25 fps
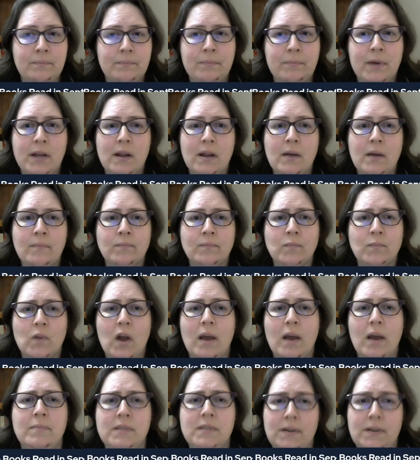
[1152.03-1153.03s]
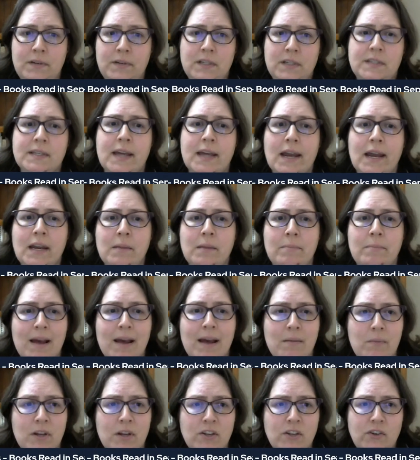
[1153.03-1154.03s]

but I'm definitely scaling back my